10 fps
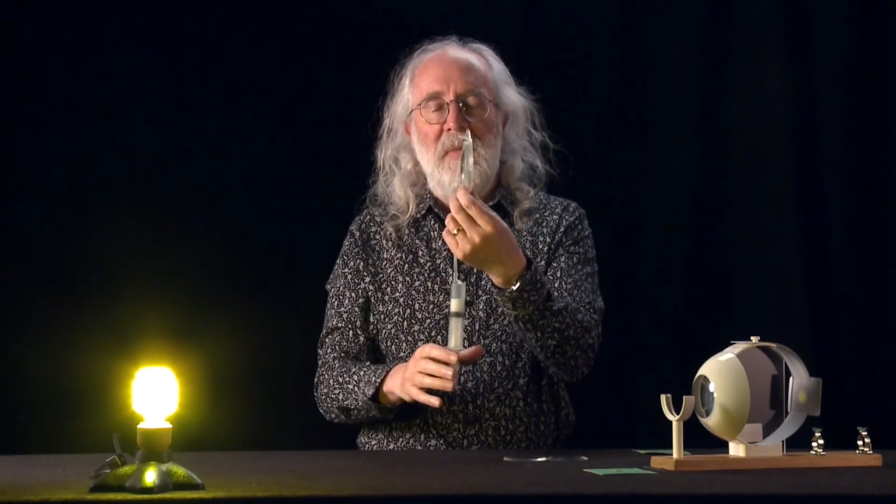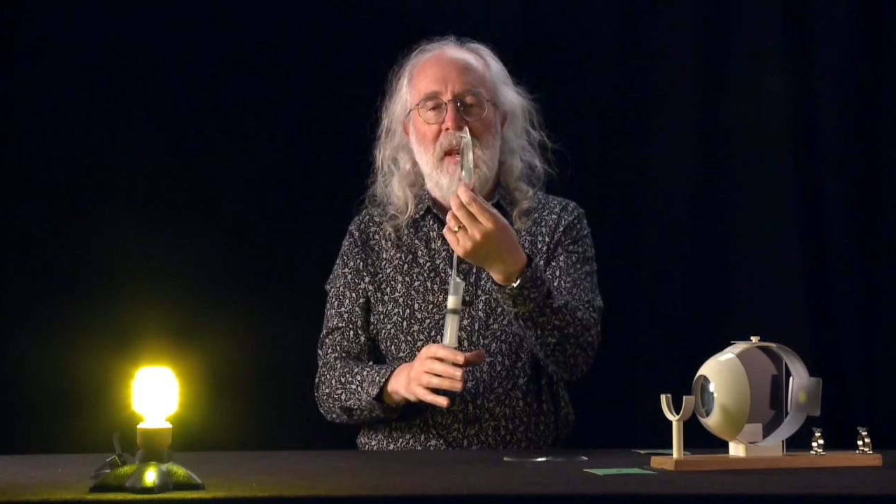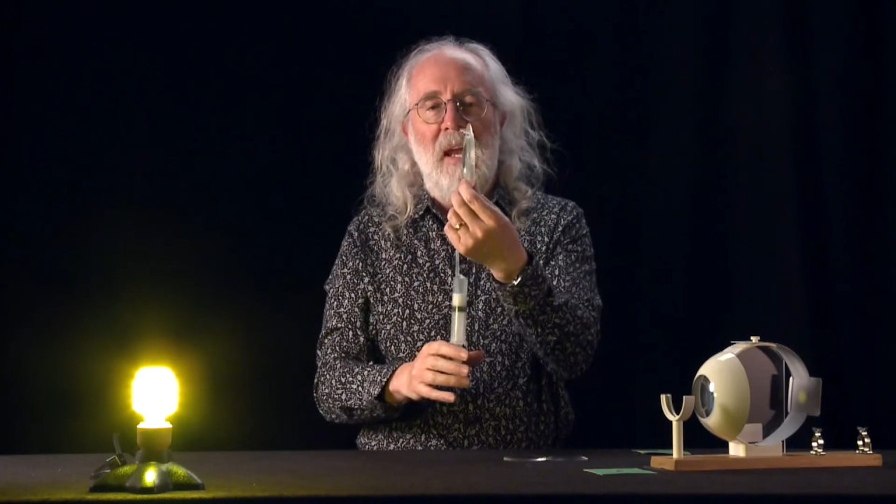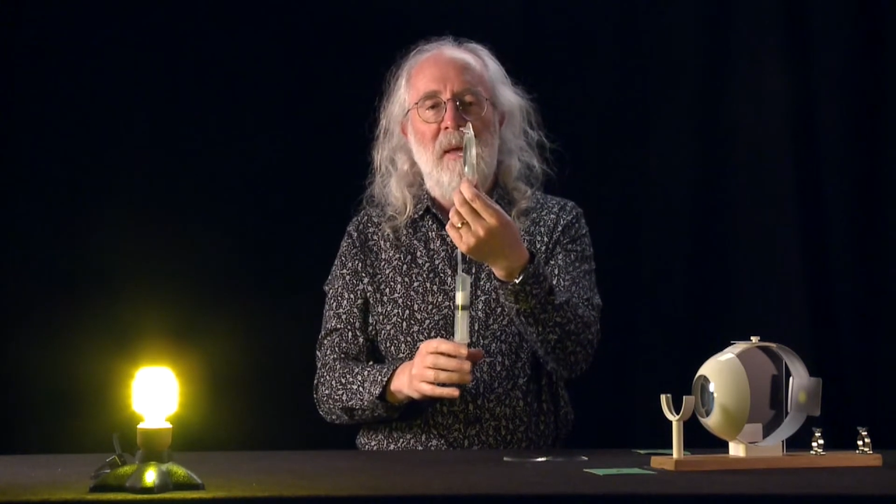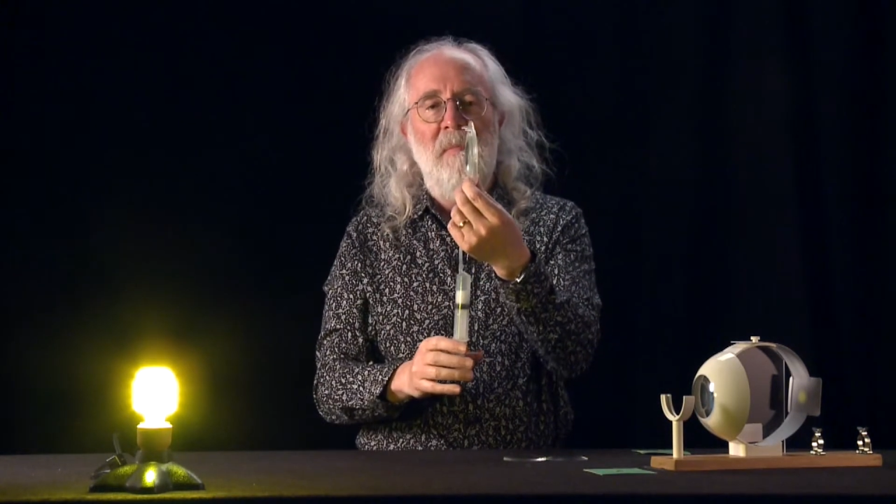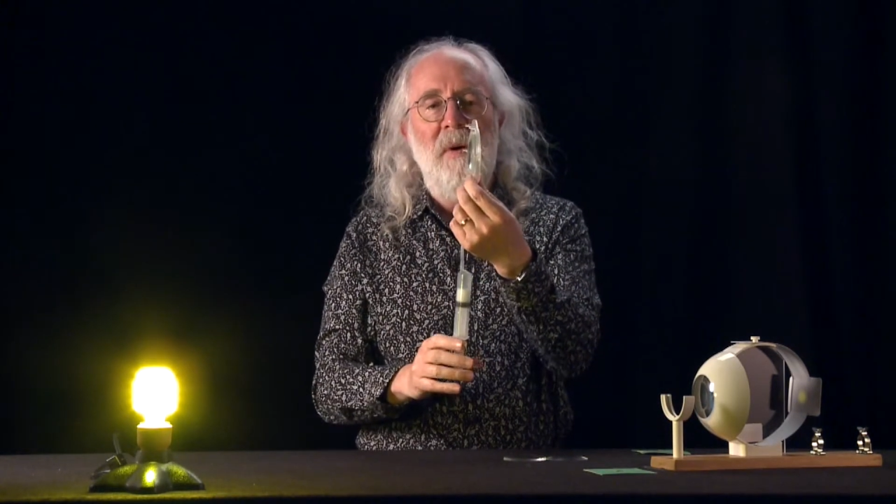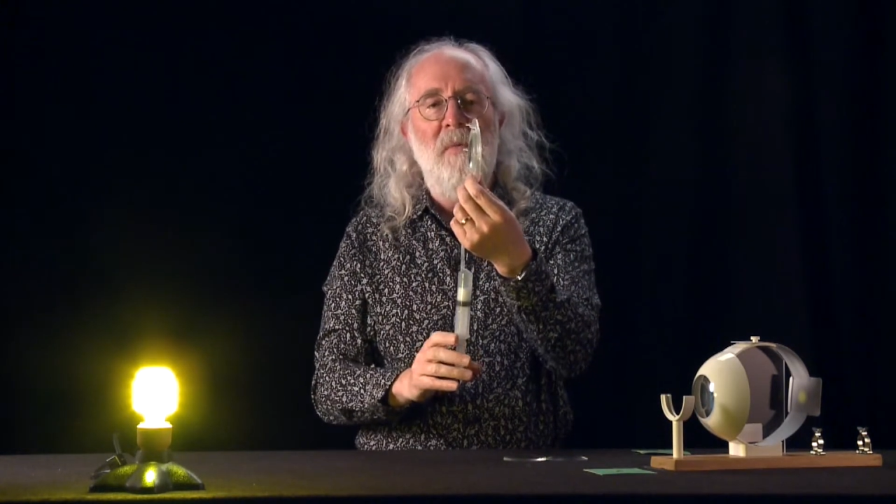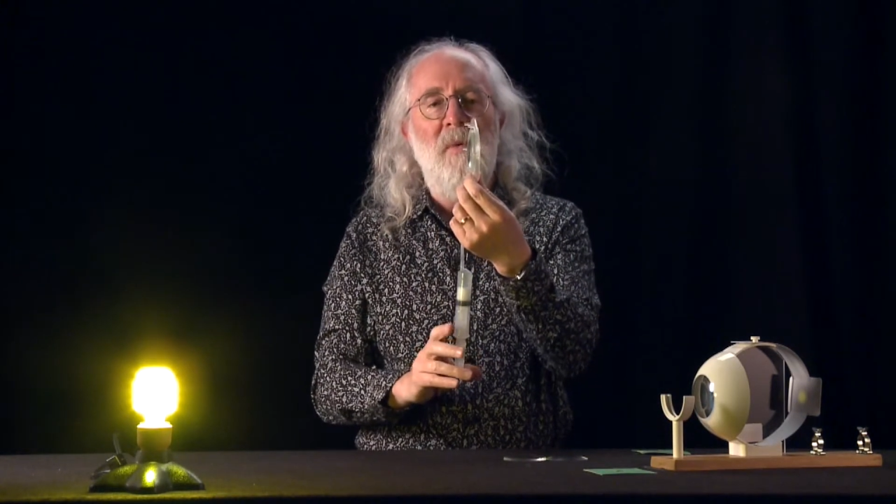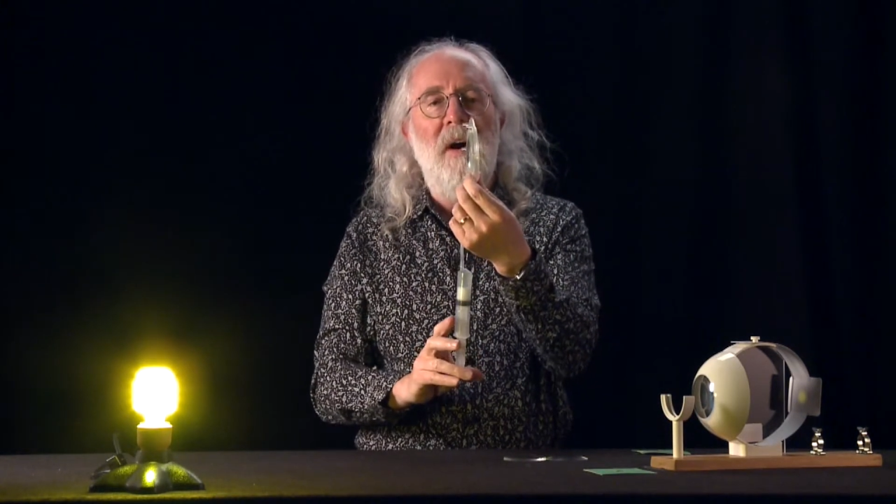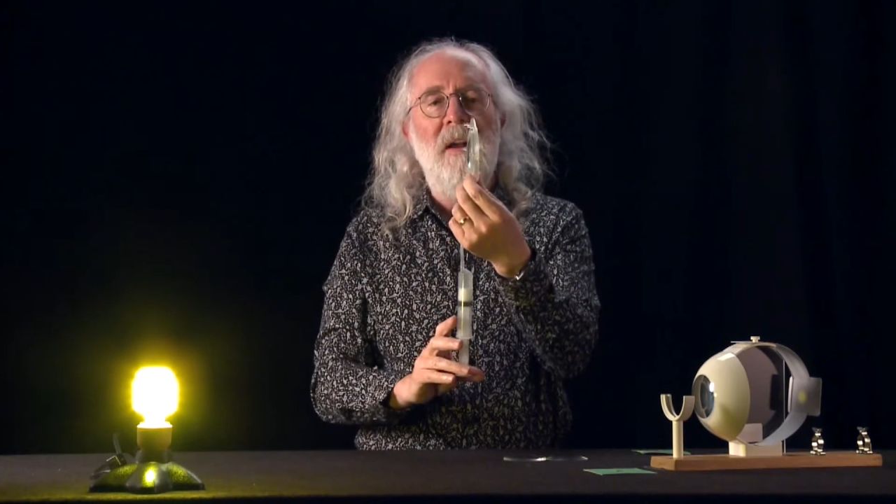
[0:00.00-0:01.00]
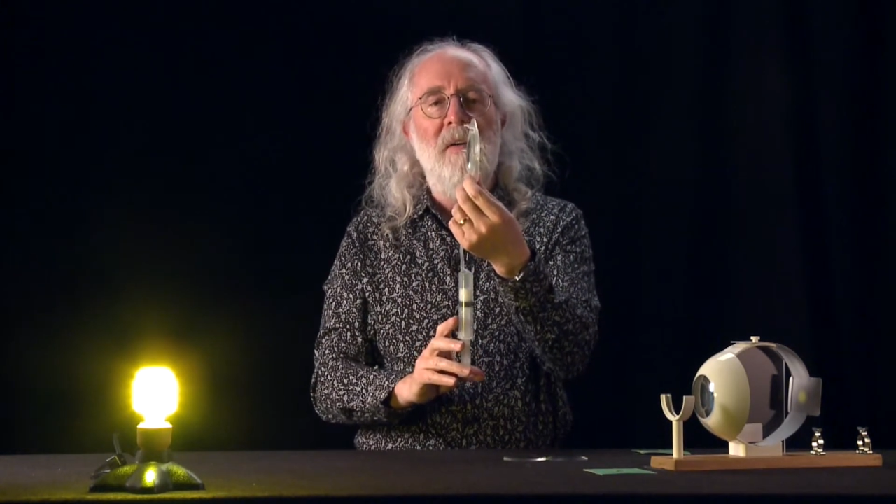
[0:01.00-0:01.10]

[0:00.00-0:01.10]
that I can put water